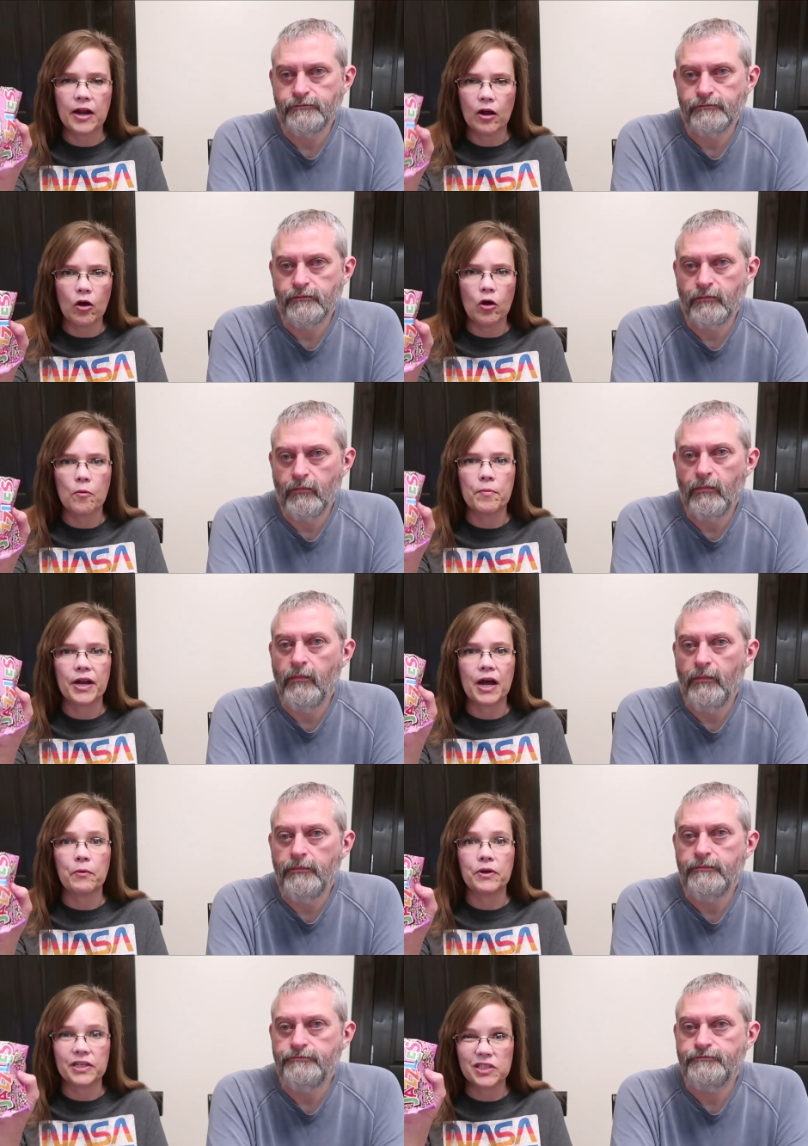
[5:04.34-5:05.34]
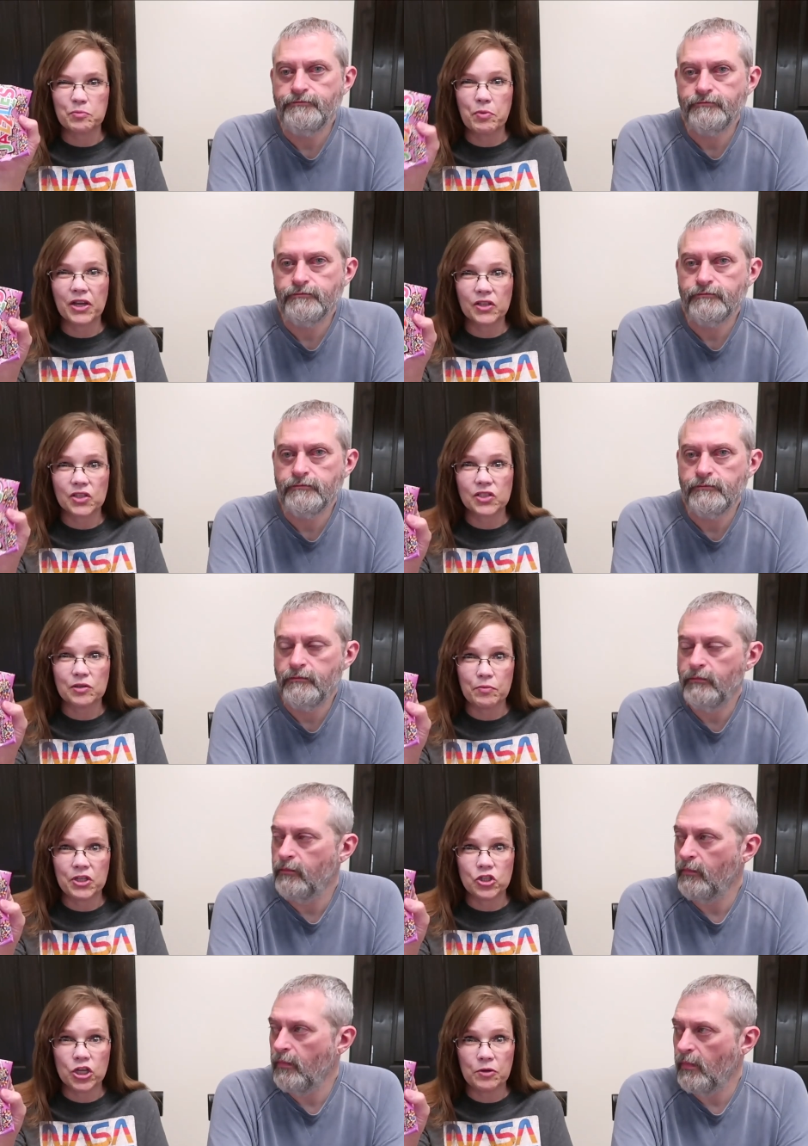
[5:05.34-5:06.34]
Speaker 1: at all, but I would expect this to be
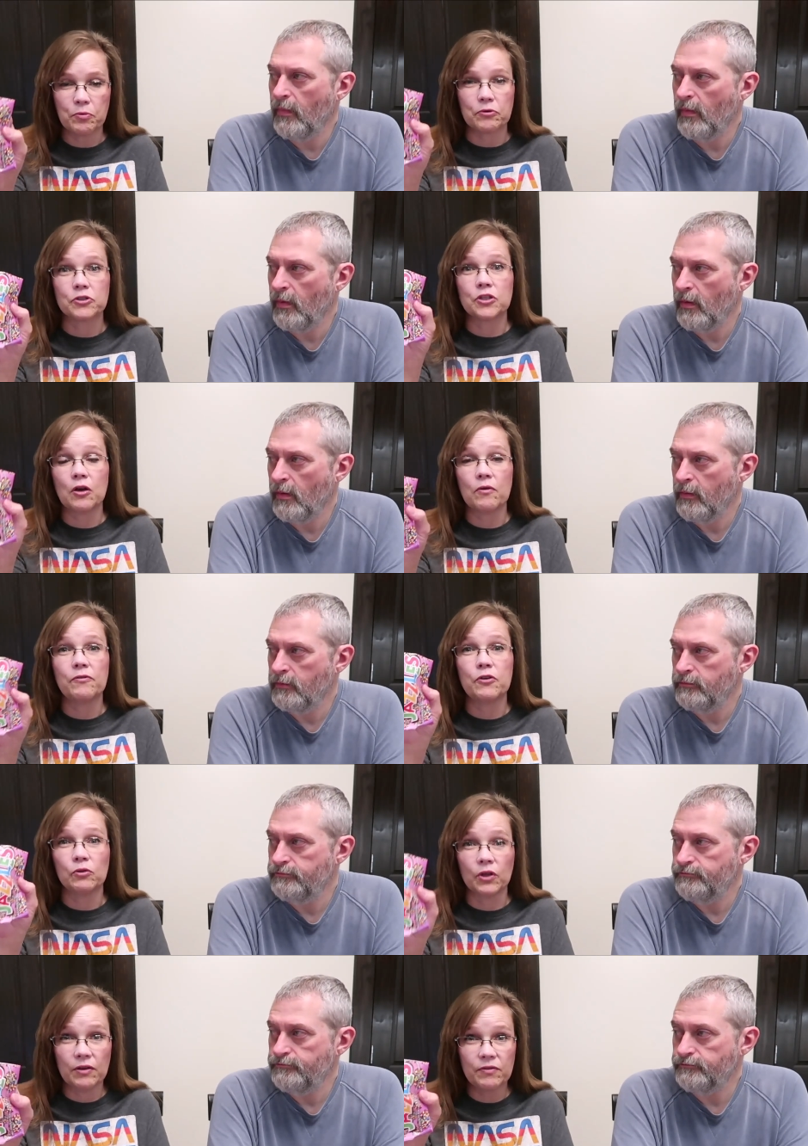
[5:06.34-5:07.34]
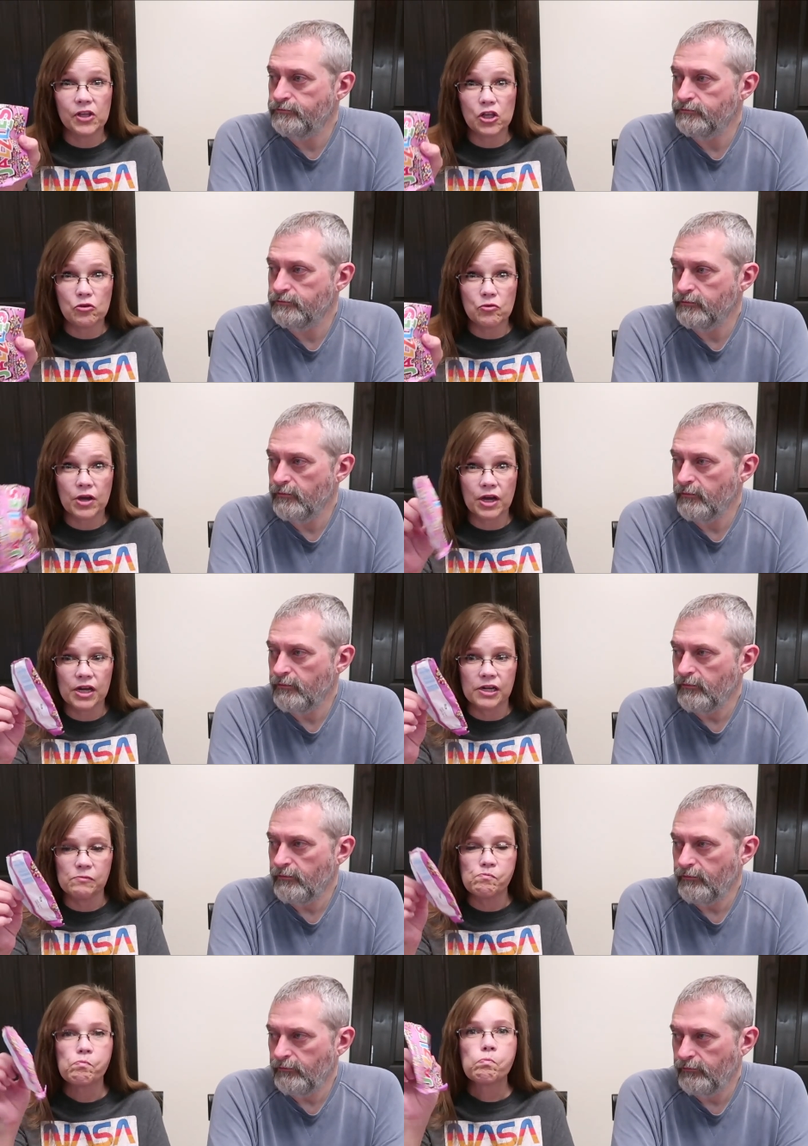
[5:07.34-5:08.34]
cheaper. So if you live in the U
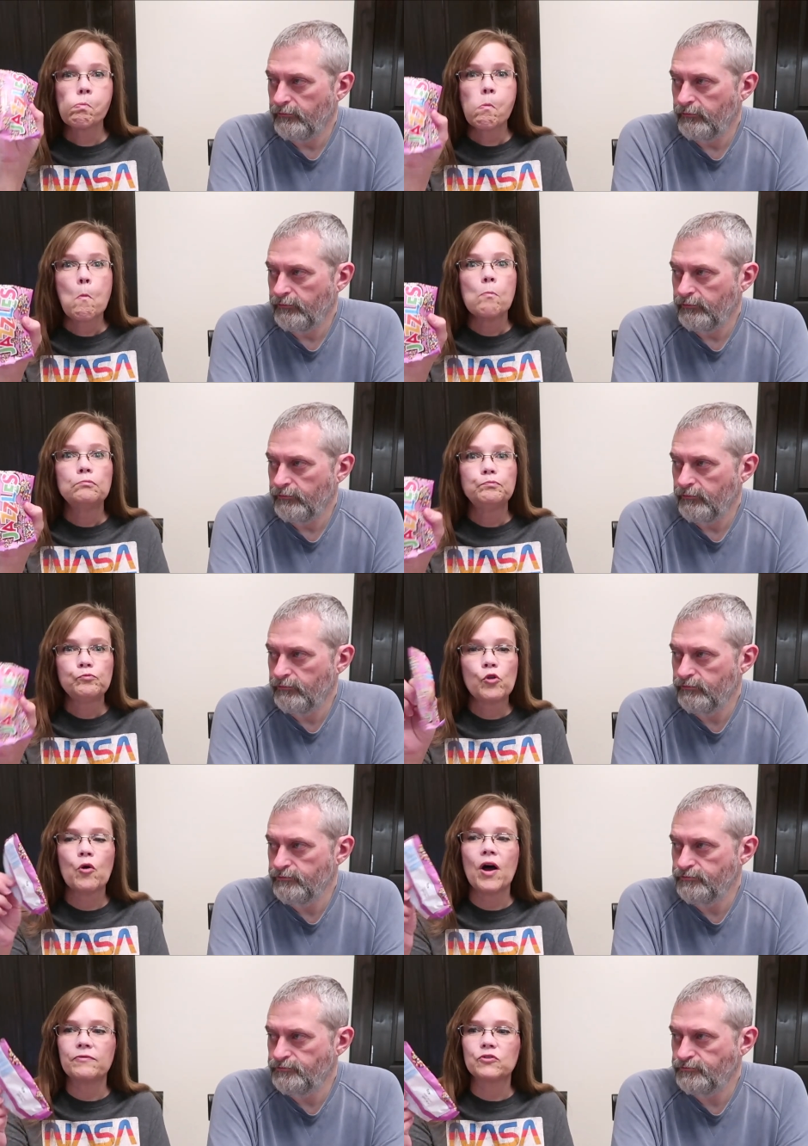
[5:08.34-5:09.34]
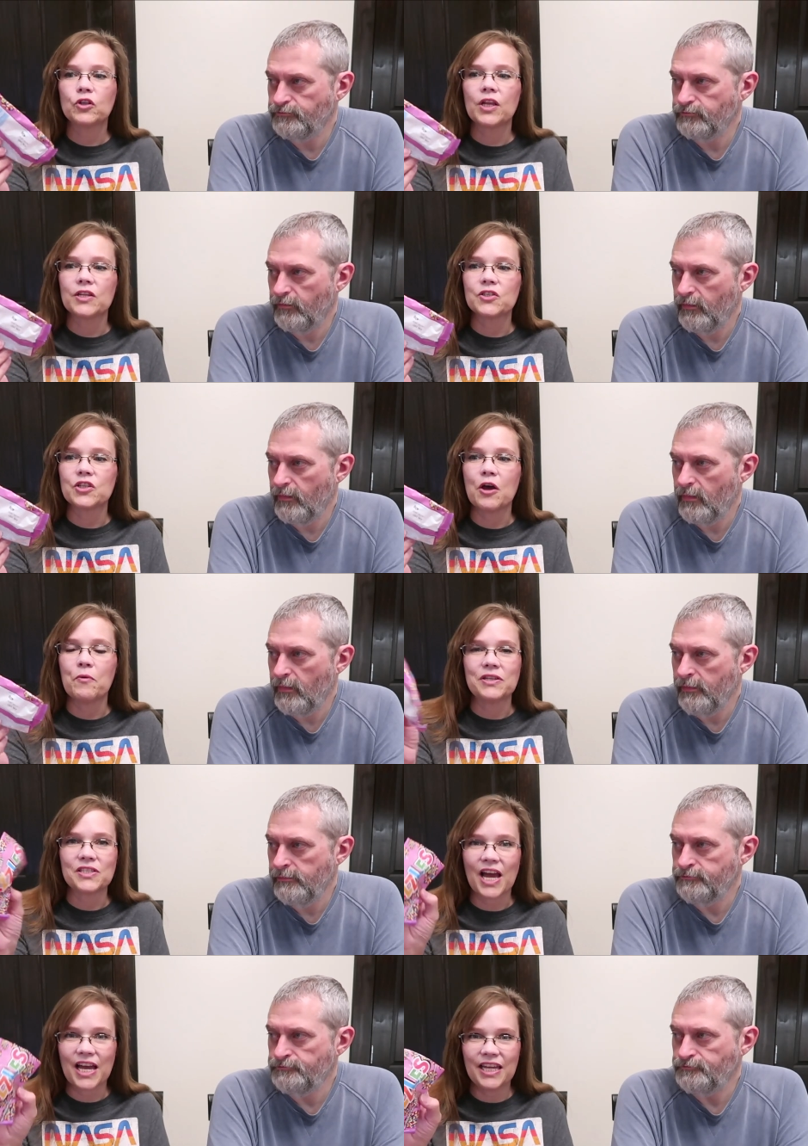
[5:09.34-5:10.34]
K, you'll have to let us know, is
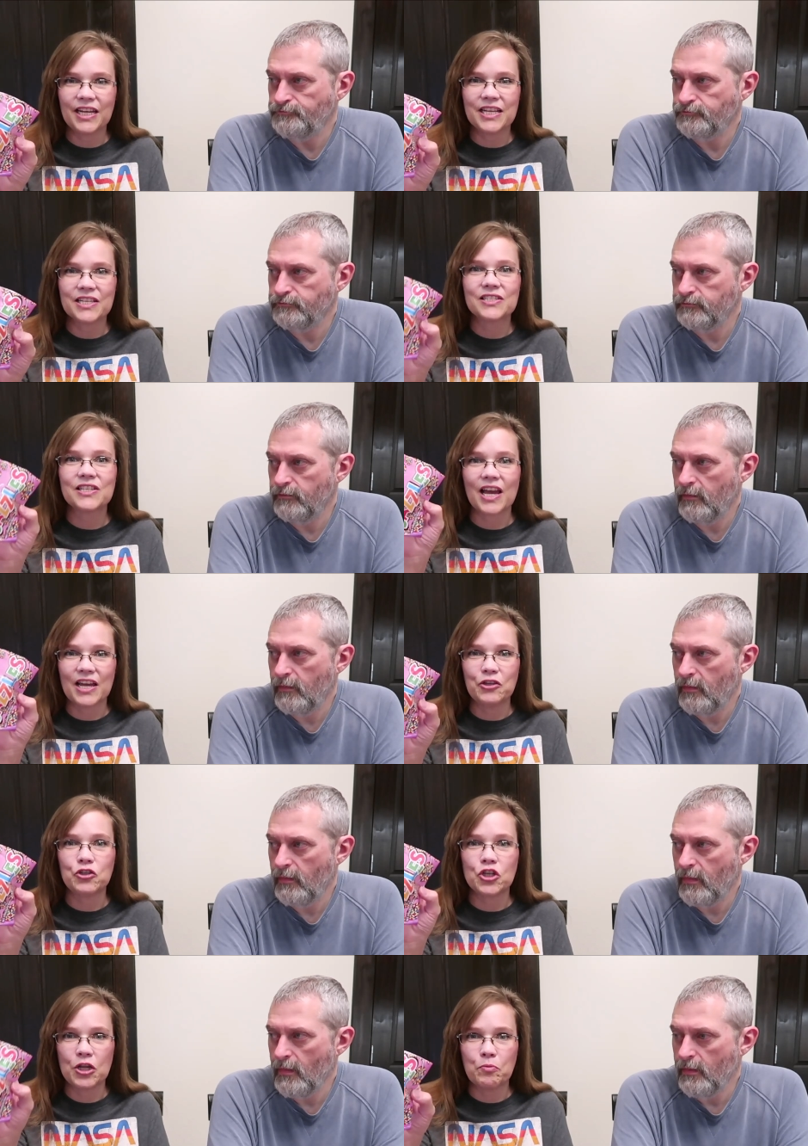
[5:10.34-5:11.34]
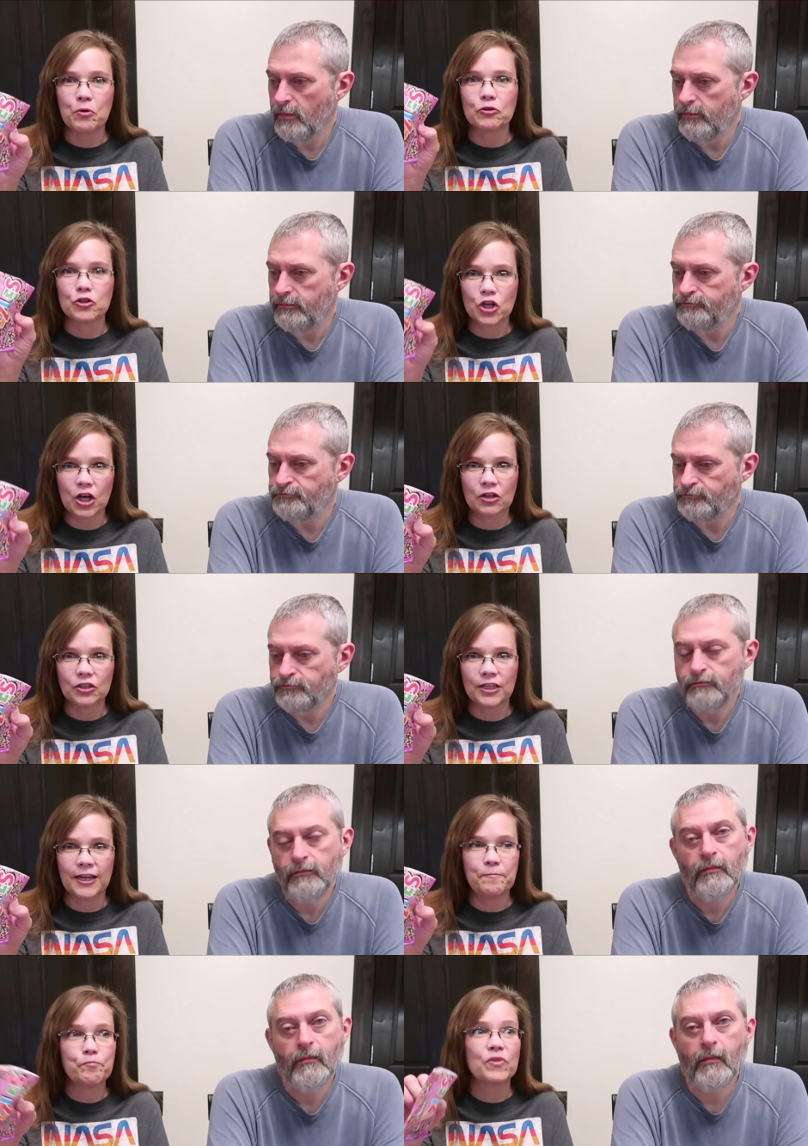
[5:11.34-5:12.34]
Hannah's a cheaper
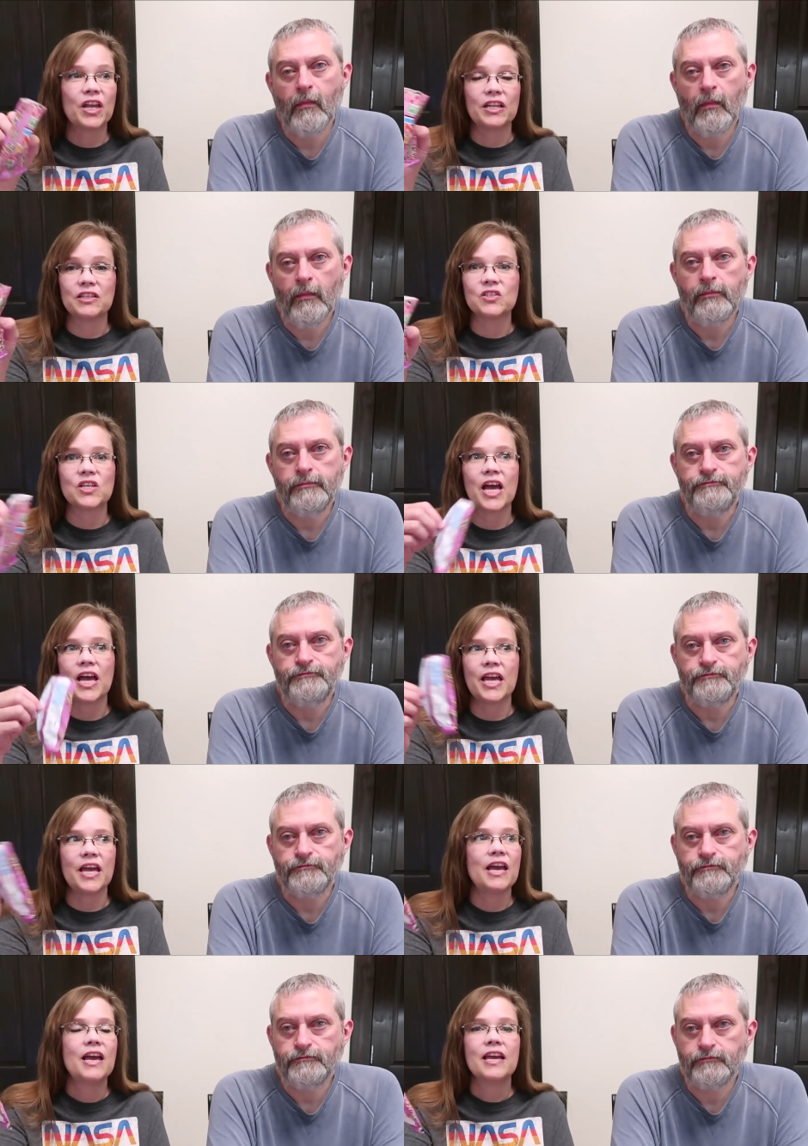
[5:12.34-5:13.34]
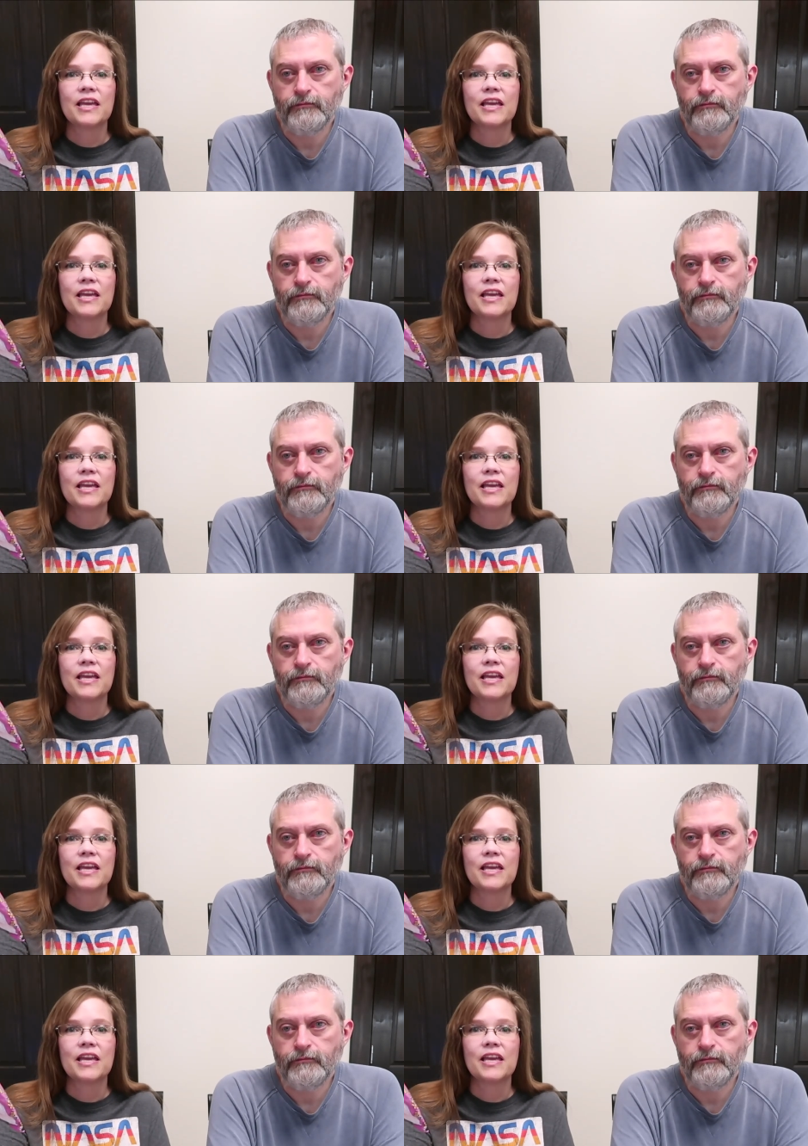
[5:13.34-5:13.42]
chocolate than, say,